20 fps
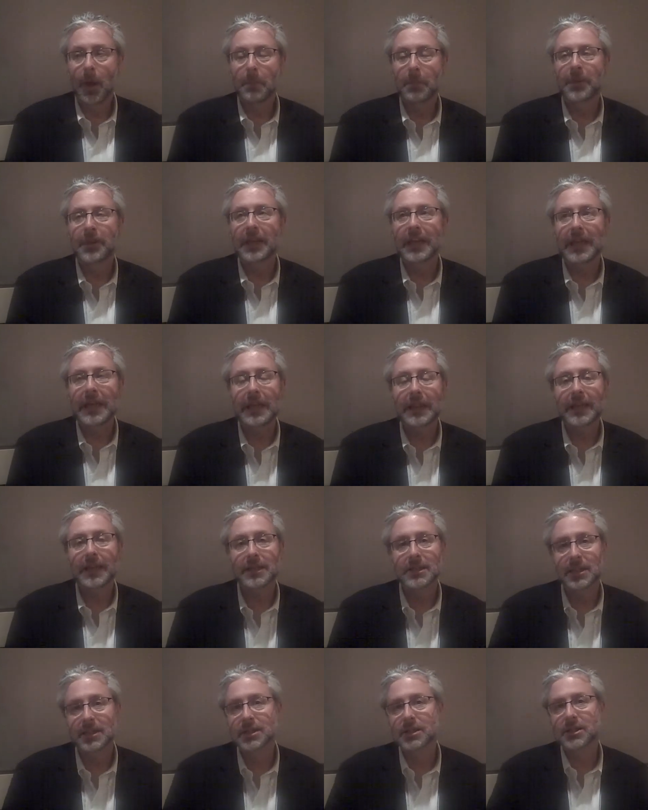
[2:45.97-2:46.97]
But the key thing
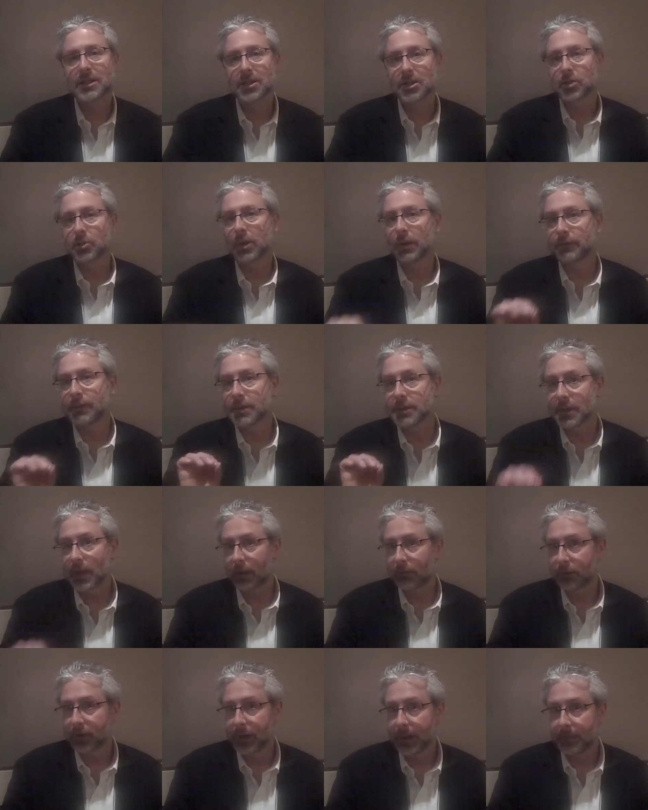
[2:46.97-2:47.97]
is this is a story of
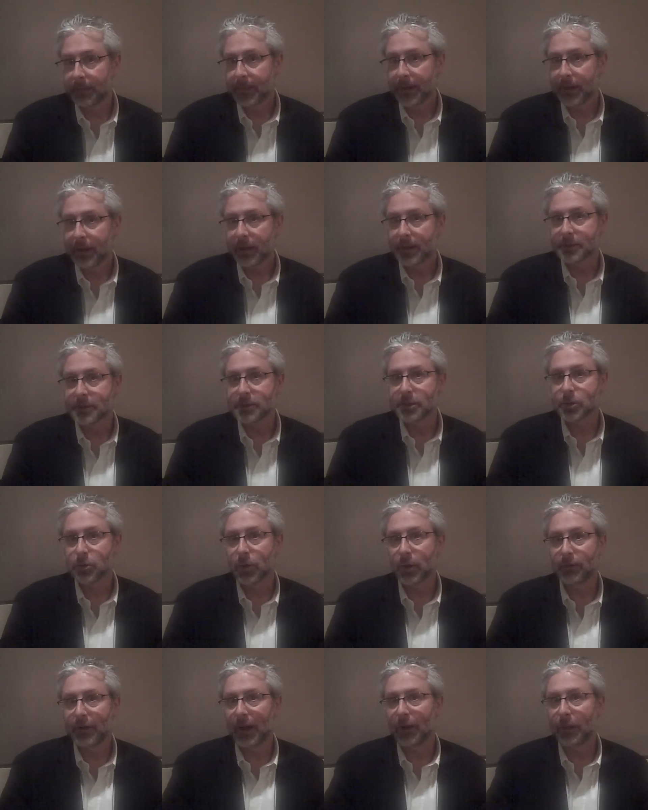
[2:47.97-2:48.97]
discovery. It's a
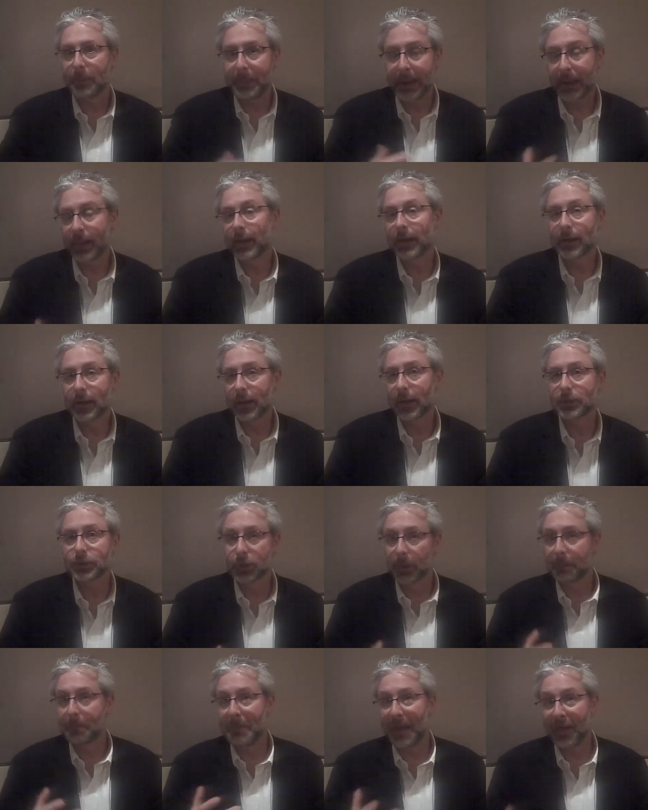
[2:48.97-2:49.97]
story of how the
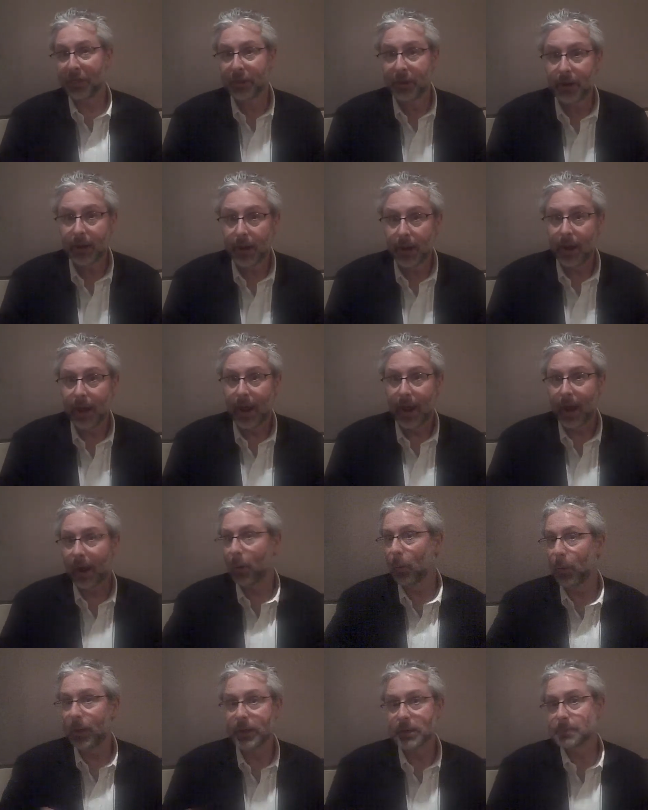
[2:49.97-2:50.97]
paleontological method,
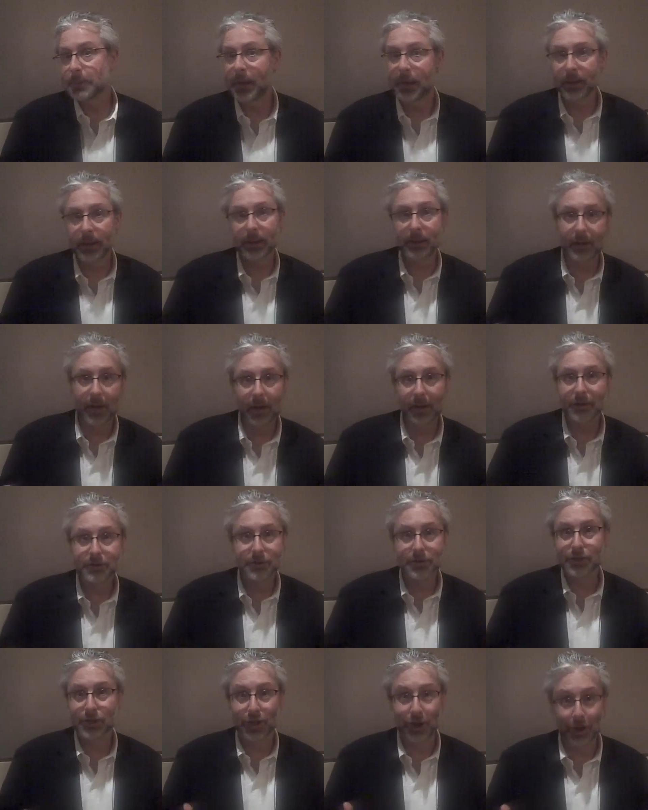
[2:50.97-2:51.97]
how we as
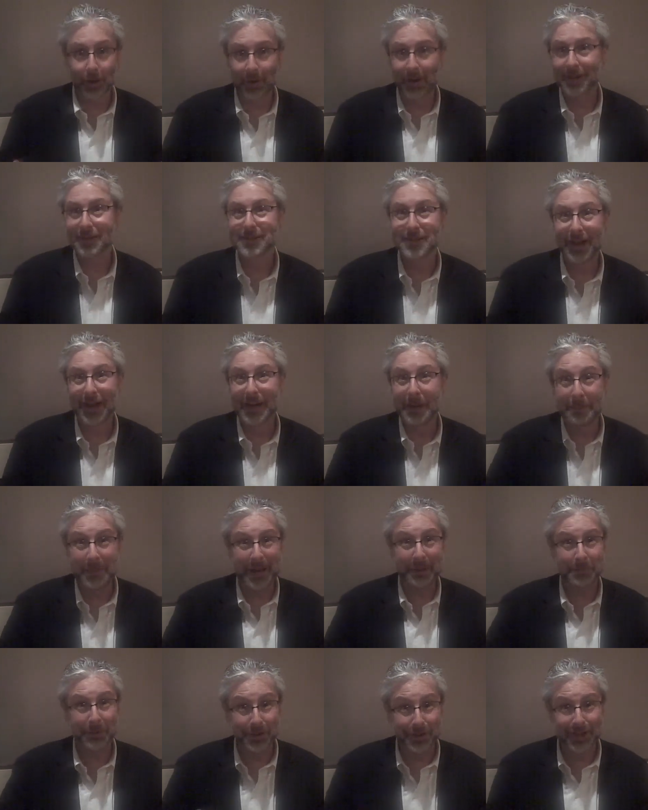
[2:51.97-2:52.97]
paleontologists can go outside and
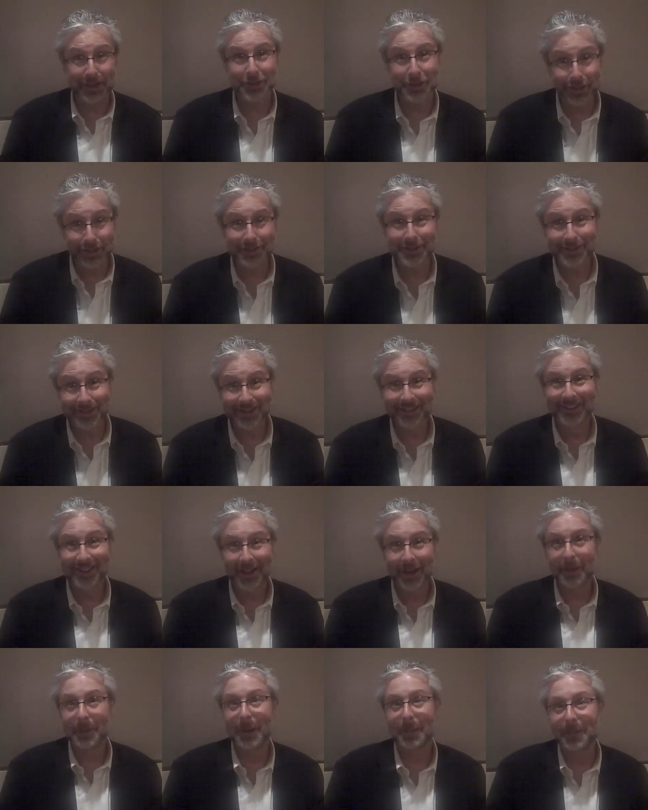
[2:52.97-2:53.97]
make predictions
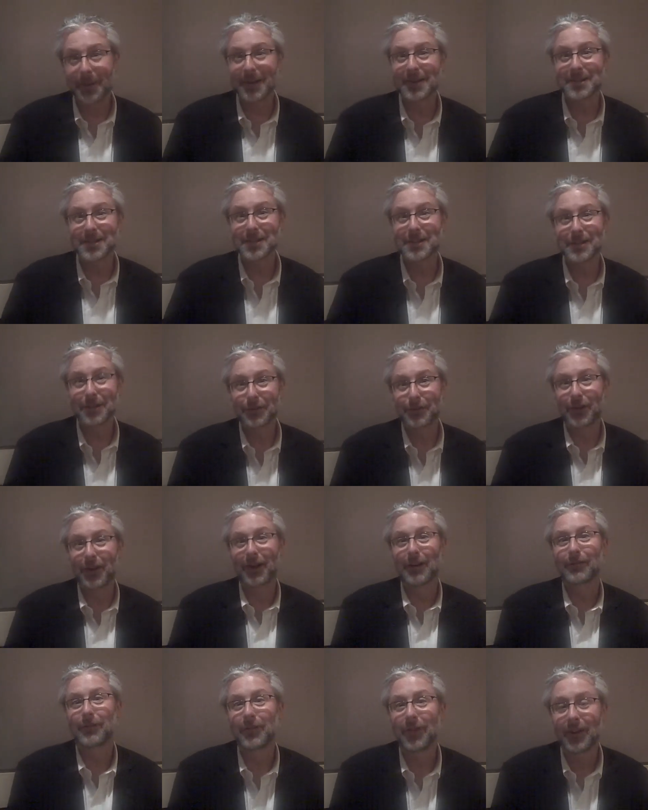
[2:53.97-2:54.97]
about places to
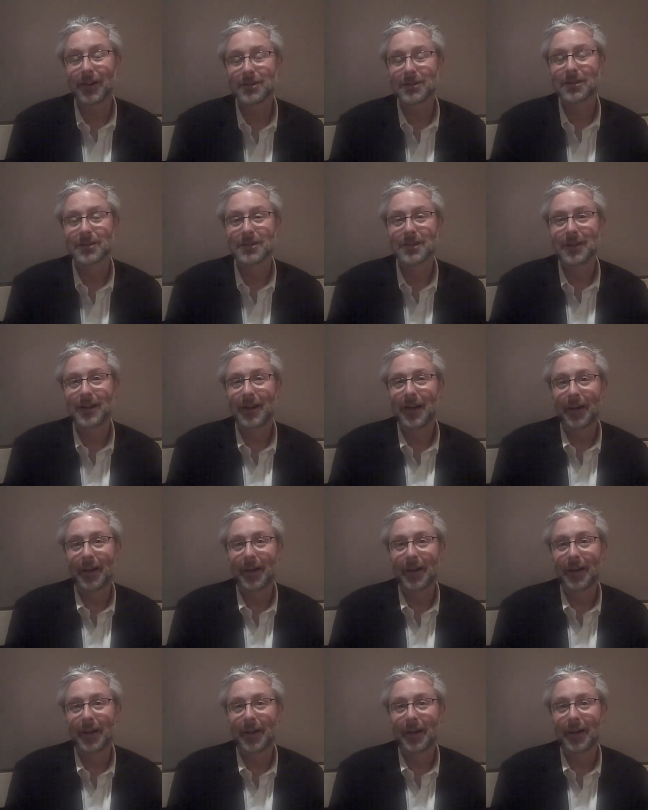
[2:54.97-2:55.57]
find fossils.